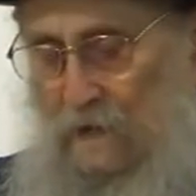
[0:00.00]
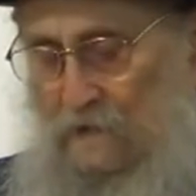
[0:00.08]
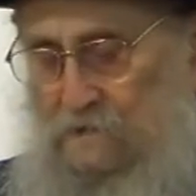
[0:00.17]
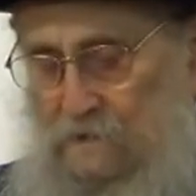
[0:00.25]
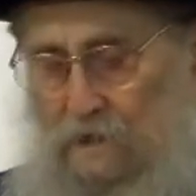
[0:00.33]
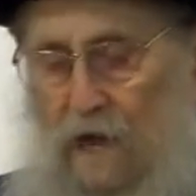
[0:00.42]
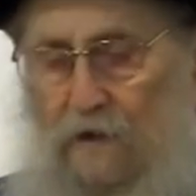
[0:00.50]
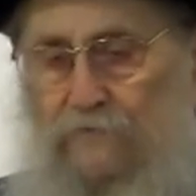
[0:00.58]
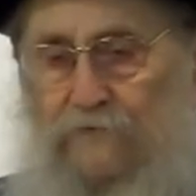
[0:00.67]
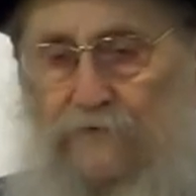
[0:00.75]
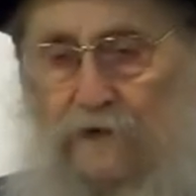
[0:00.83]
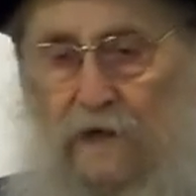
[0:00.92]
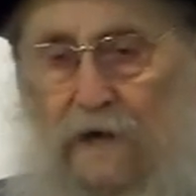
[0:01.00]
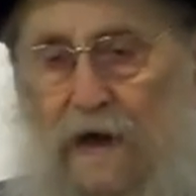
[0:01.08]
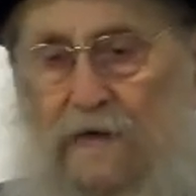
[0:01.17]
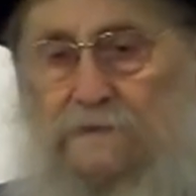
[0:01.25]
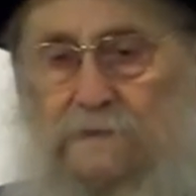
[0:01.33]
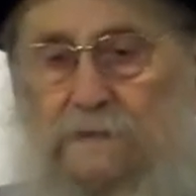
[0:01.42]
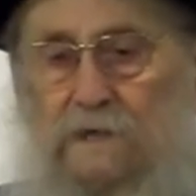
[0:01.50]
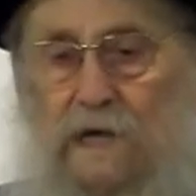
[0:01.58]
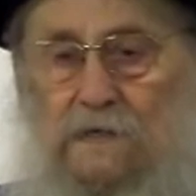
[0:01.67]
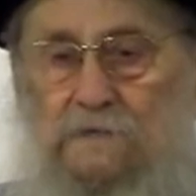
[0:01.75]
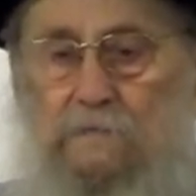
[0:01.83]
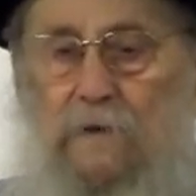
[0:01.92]
It's enough, Yichasti
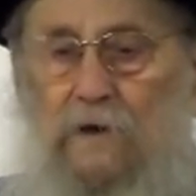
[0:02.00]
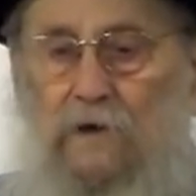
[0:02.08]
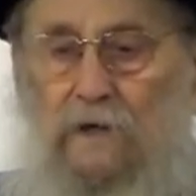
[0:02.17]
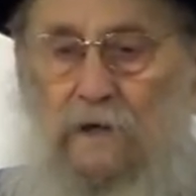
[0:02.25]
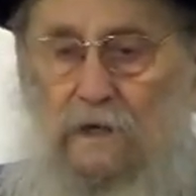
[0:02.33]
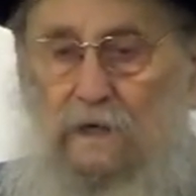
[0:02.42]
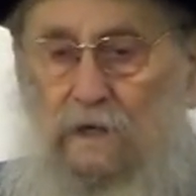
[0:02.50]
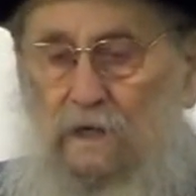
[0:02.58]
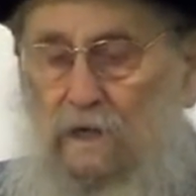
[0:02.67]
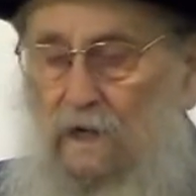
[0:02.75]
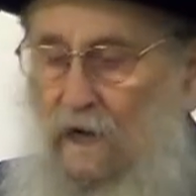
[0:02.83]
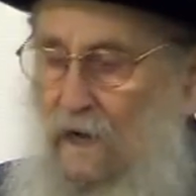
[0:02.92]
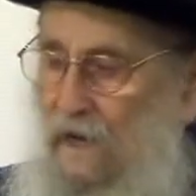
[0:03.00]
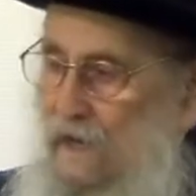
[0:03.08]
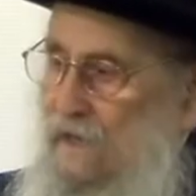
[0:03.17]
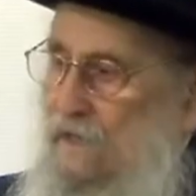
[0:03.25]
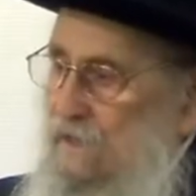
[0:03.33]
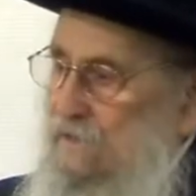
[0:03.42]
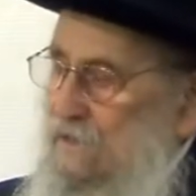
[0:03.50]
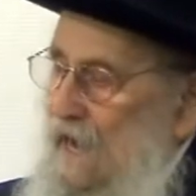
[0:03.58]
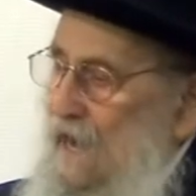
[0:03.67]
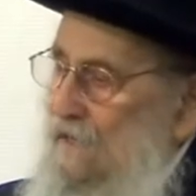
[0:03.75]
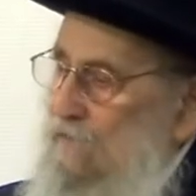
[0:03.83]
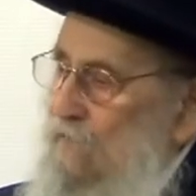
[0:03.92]
es boiri. I angered
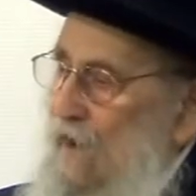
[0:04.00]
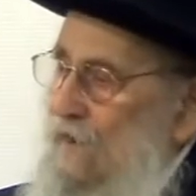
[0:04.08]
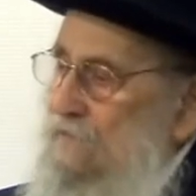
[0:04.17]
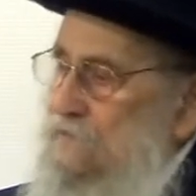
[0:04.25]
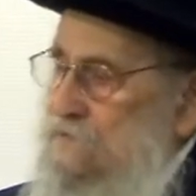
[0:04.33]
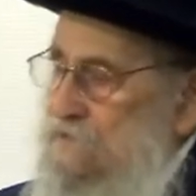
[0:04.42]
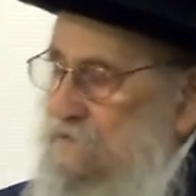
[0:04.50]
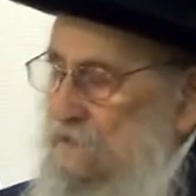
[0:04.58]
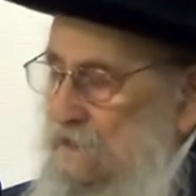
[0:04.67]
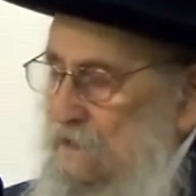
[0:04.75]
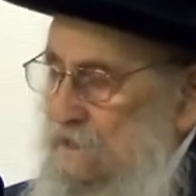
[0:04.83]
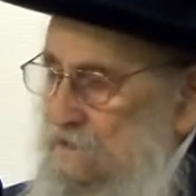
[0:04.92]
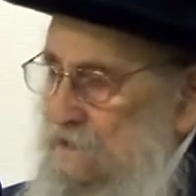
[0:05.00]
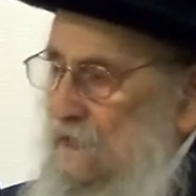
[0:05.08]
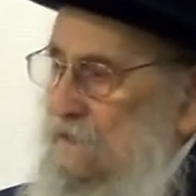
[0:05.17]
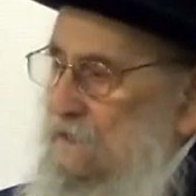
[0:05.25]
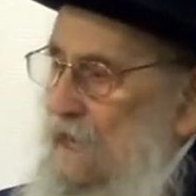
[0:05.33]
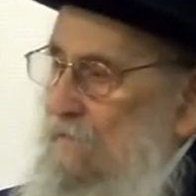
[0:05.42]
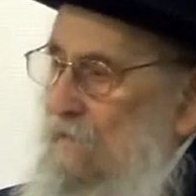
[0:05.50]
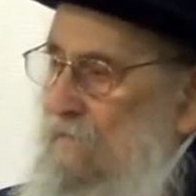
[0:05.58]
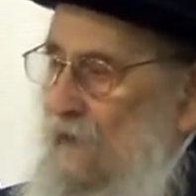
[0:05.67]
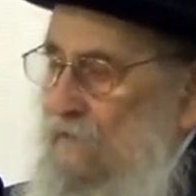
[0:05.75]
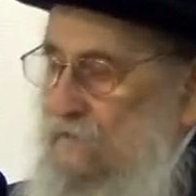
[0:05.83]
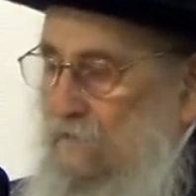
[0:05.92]
God once, second time
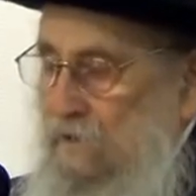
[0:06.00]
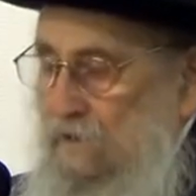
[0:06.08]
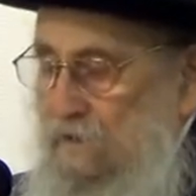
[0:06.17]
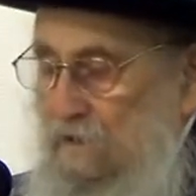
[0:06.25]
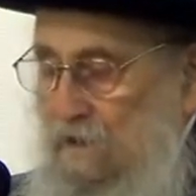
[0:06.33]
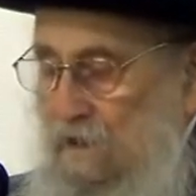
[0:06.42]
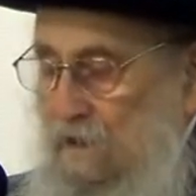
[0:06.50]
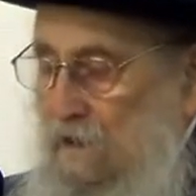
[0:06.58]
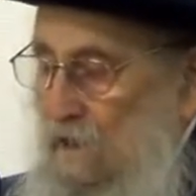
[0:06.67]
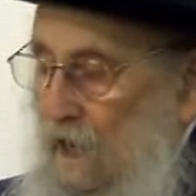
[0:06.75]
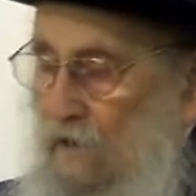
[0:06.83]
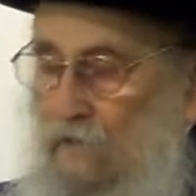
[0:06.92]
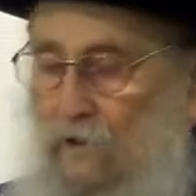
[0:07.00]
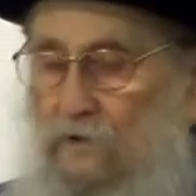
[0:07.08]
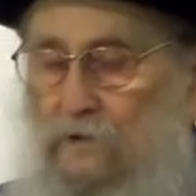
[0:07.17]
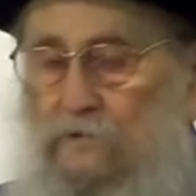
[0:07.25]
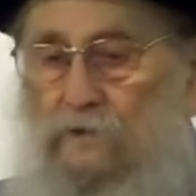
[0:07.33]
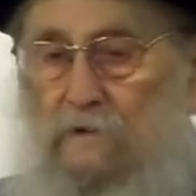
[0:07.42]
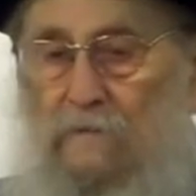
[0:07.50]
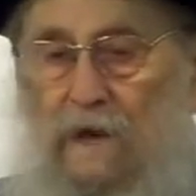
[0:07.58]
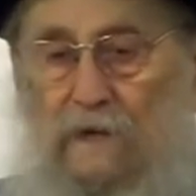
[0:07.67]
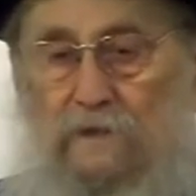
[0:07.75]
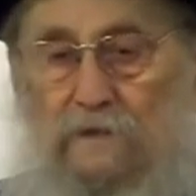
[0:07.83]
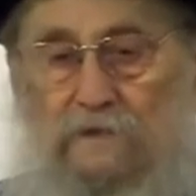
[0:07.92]
I'm not doing it. According to the
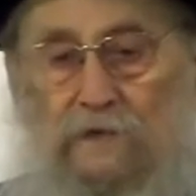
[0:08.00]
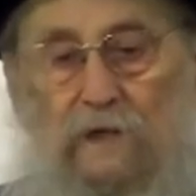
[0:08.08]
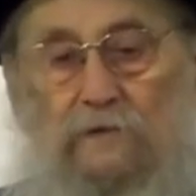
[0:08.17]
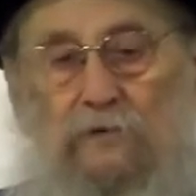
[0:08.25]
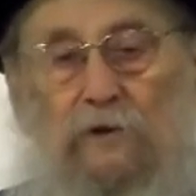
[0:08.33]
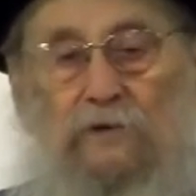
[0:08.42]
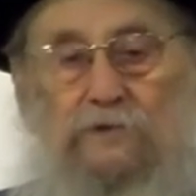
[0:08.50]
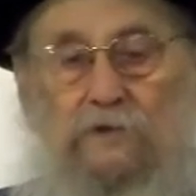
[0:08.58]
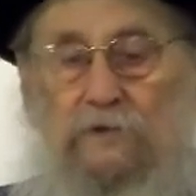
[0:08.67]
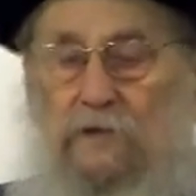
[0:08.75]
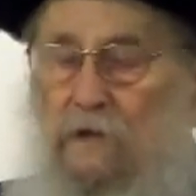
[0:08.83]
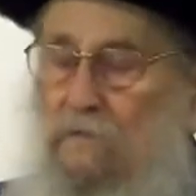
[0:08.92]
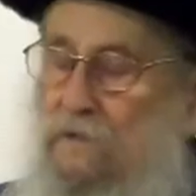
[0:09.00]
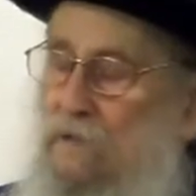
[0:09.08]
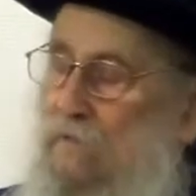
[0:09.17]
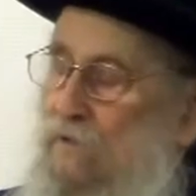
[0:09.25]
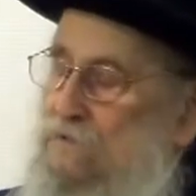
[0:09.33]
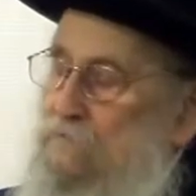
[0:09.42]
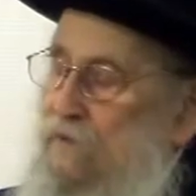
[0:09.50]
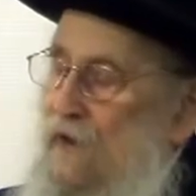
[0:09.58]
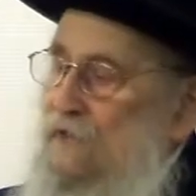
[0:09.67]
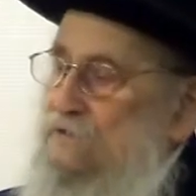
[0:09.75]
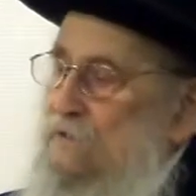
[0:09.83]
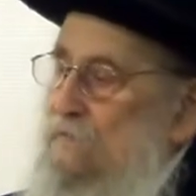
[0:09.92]
Medrash, they tortured him in the most
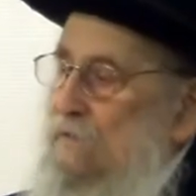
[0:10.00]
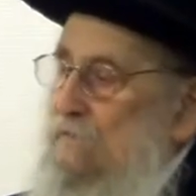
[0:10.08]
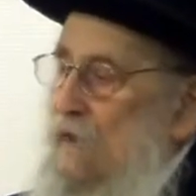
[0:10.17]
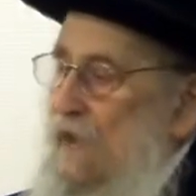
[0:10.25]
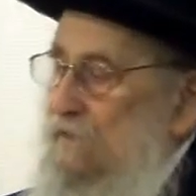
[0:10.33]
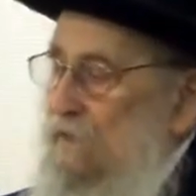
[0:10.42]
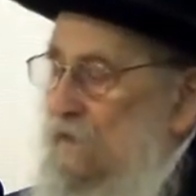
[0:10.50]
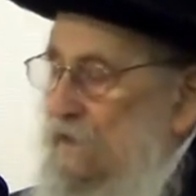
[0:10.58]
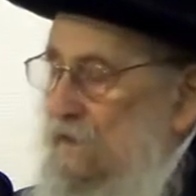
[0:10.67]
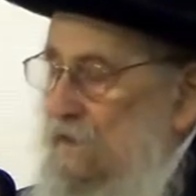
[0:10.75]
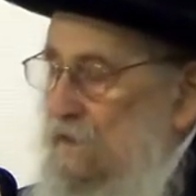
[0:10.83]
possible manner.